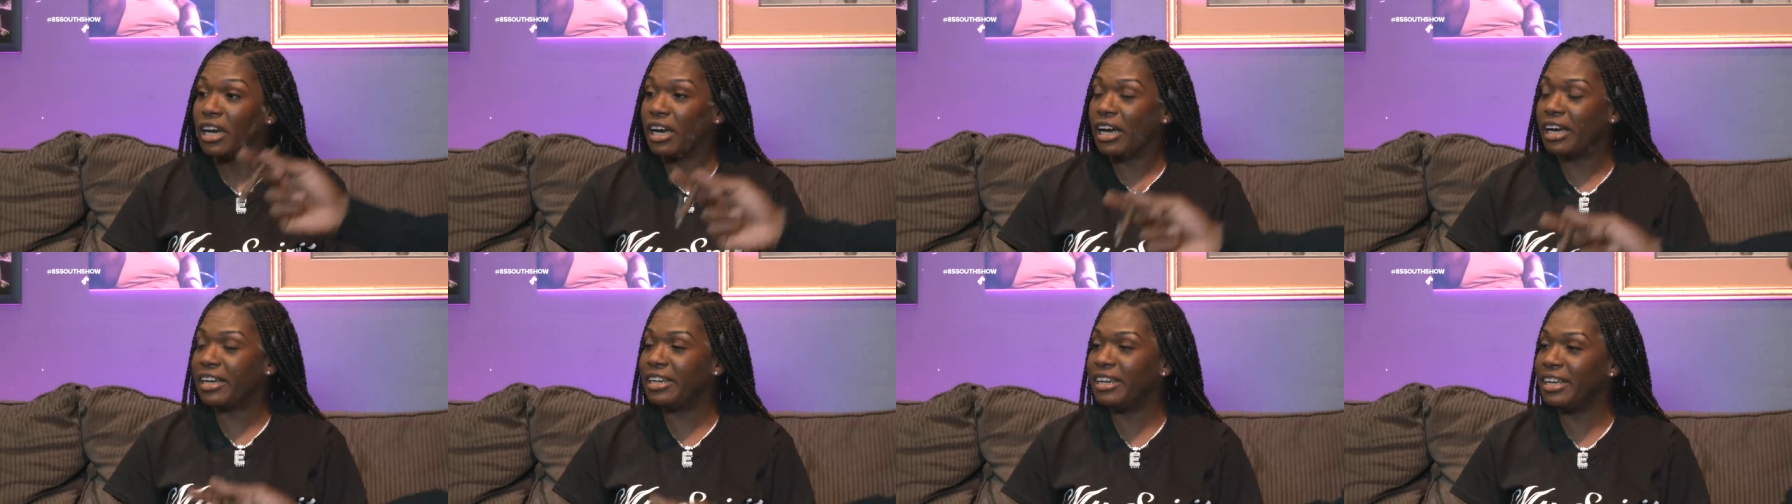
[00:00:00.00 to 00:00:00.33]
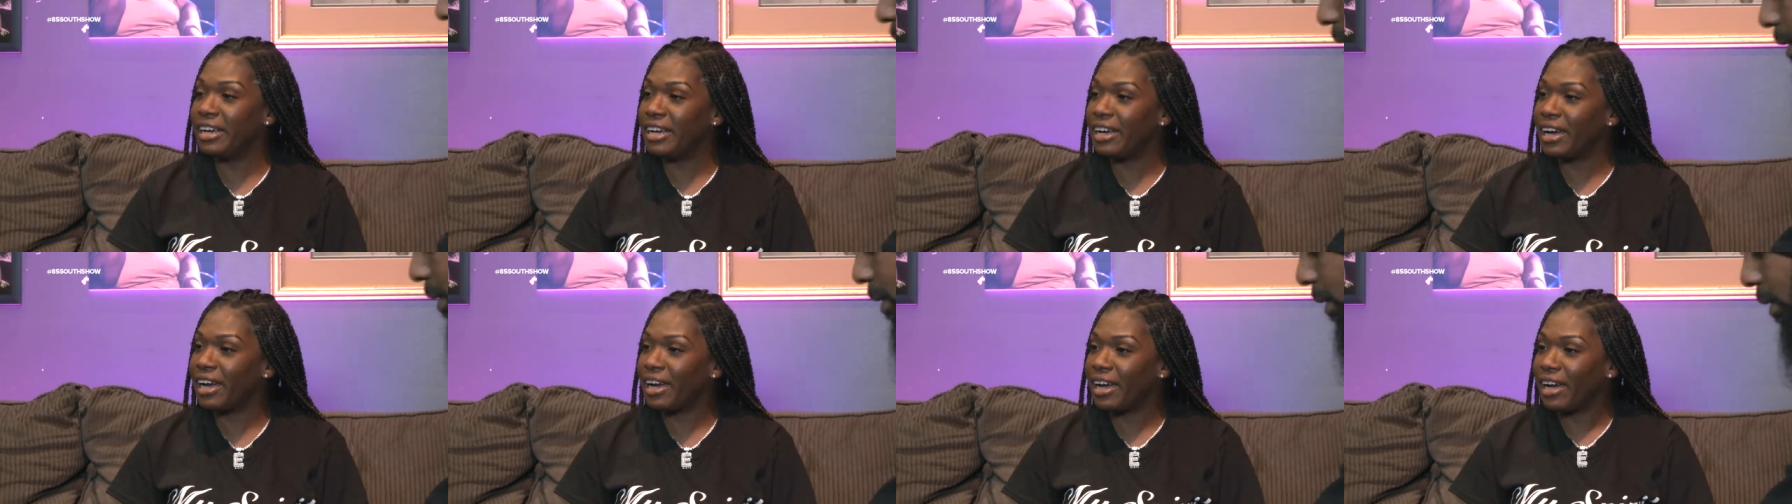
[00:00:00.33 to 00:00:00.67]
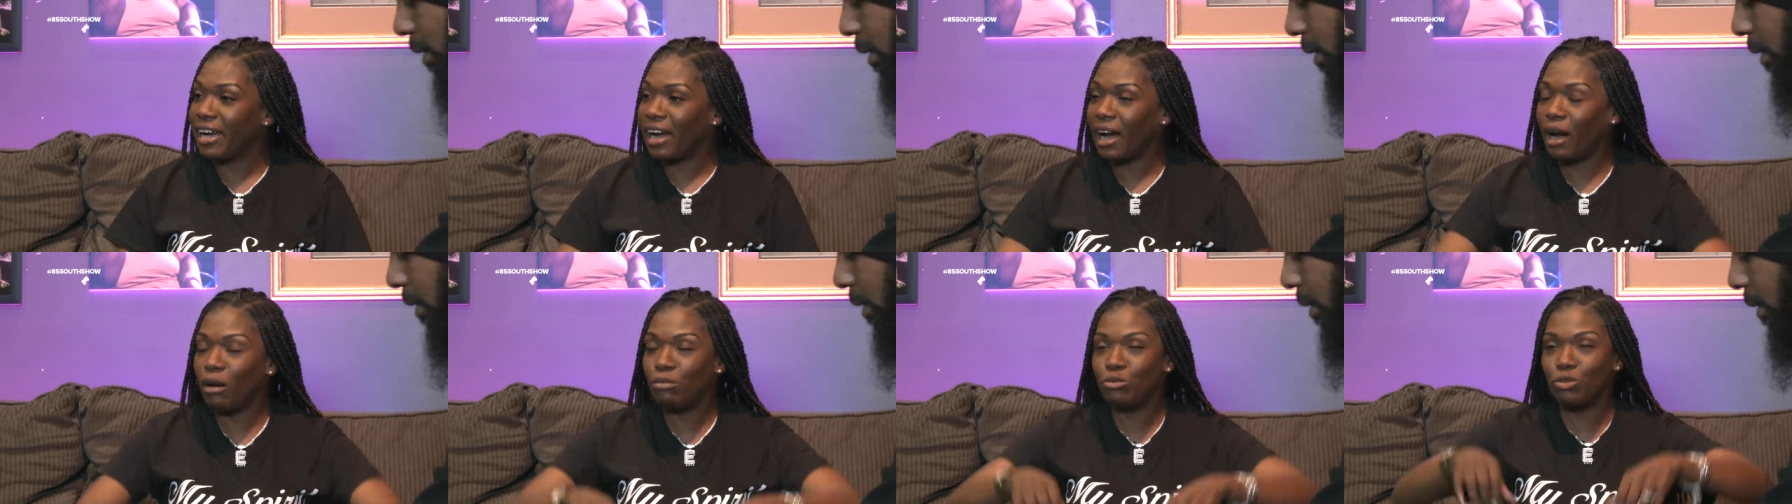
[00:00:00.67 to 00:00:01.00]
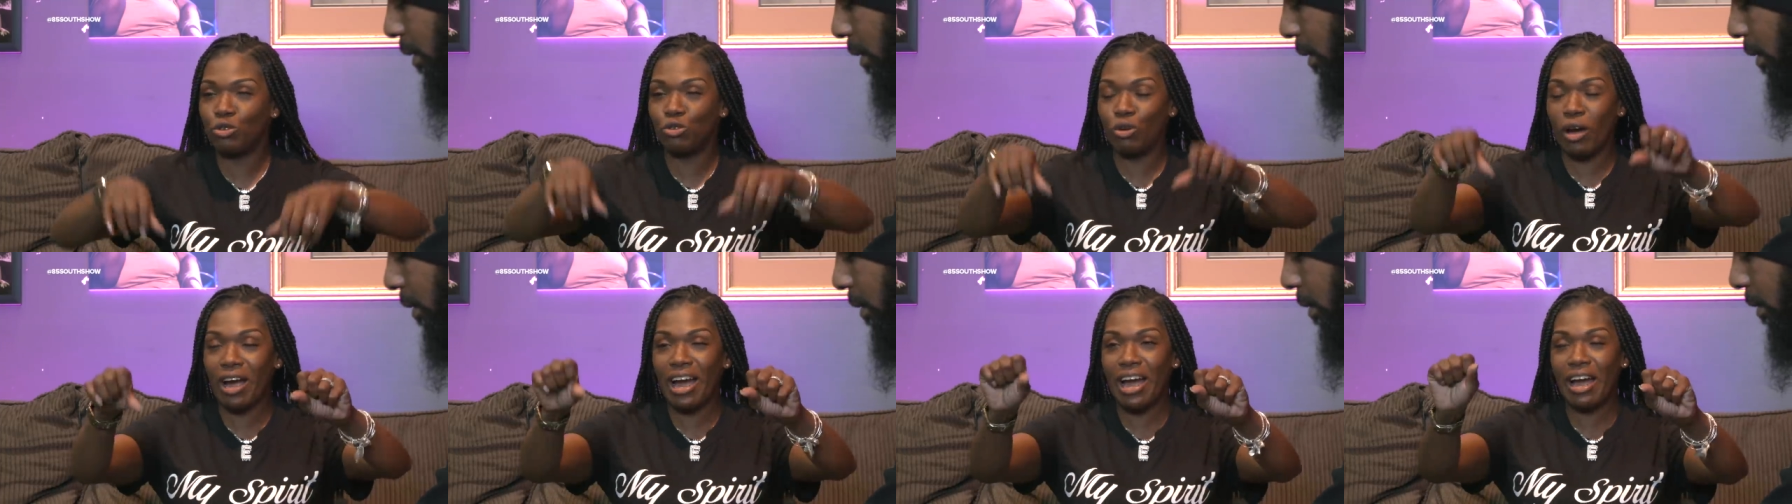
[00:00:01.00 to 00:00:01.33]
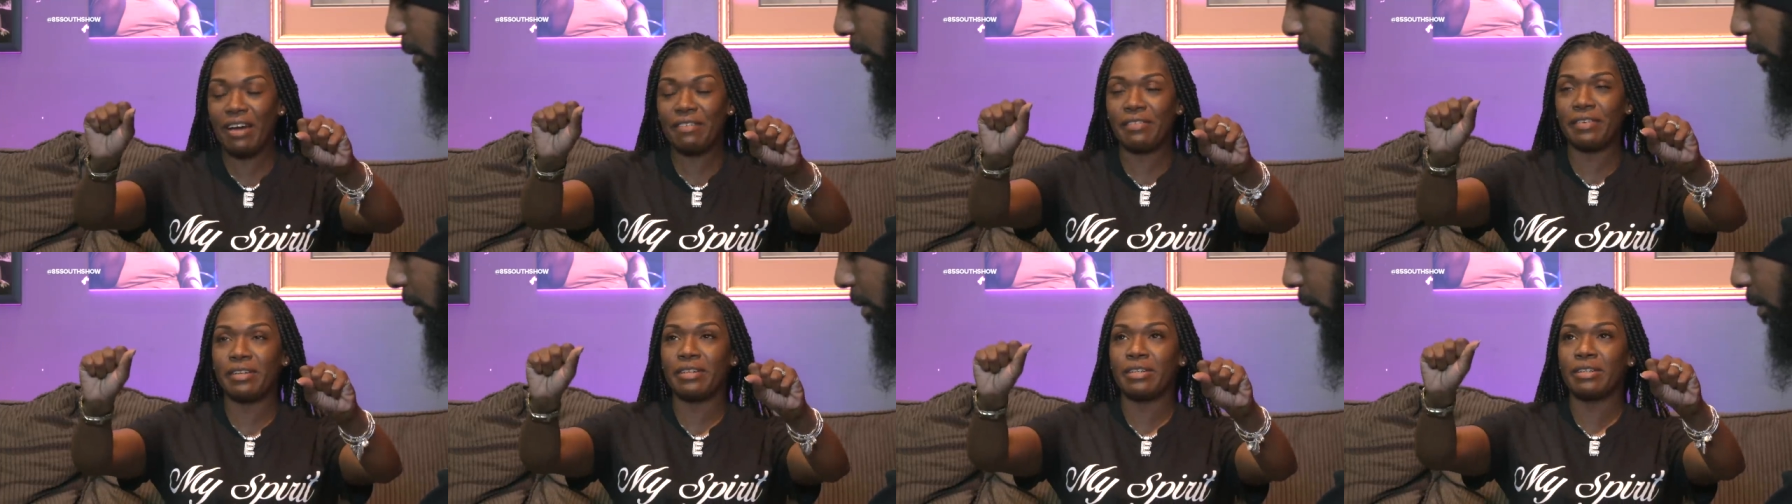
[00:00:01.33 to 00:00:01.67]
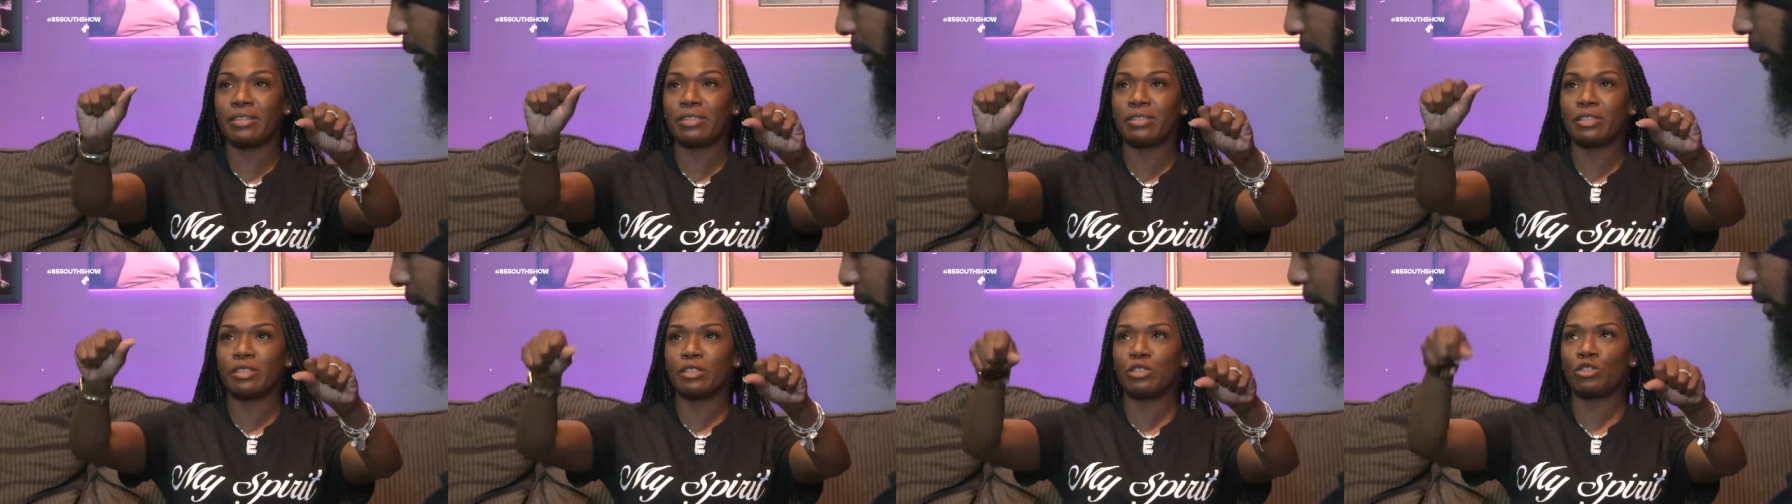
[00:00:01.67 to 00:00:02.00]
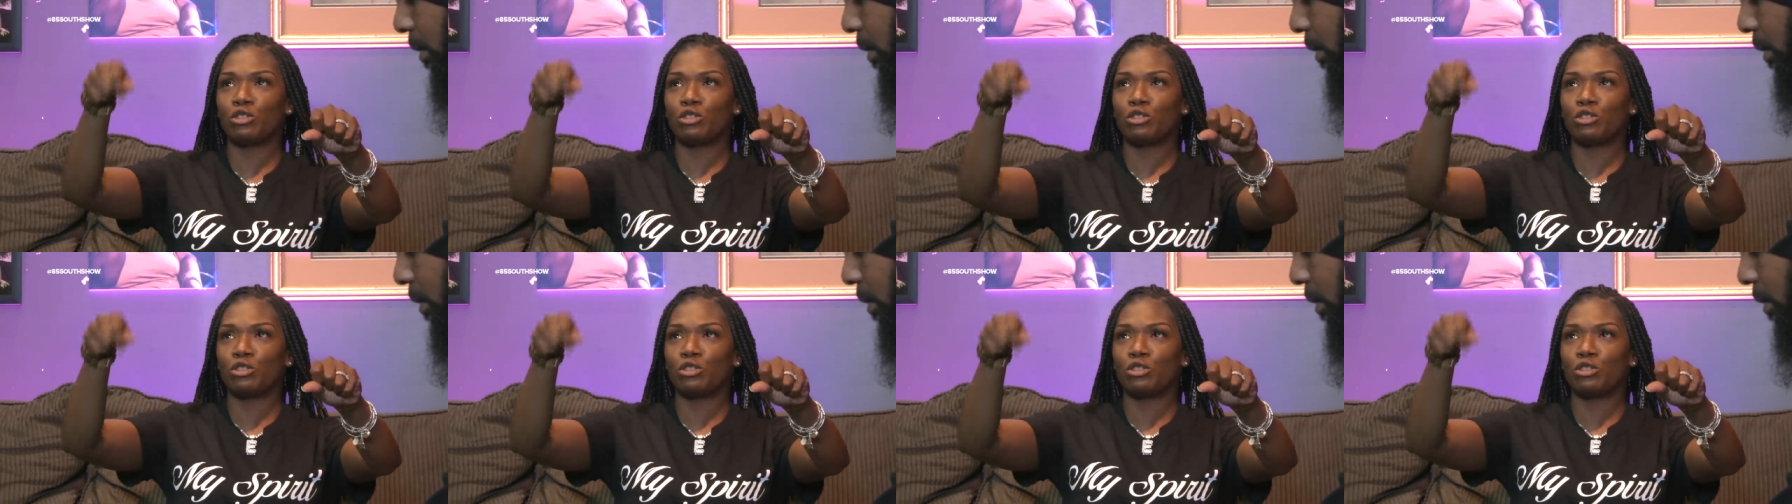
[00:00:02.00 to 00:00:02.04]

And then I'm driving